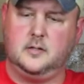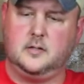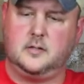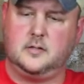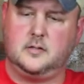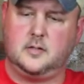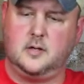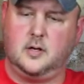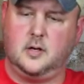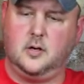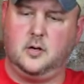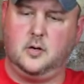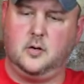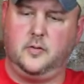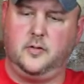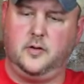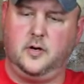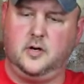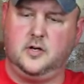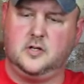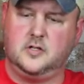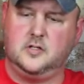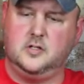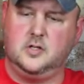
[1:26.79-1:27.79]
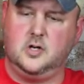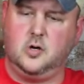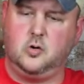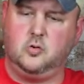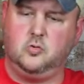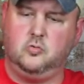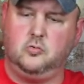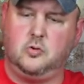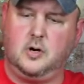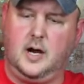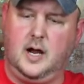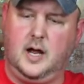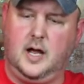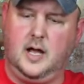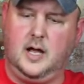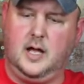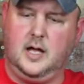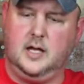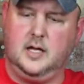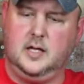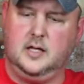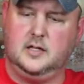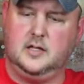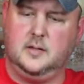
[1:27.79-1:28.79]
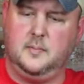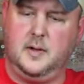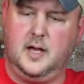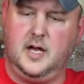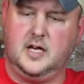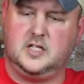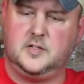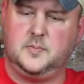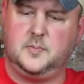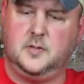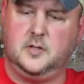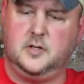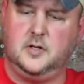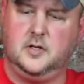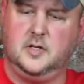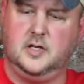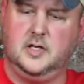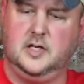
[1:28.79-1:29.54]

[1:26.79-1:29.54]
so there is no rye in the mash bill.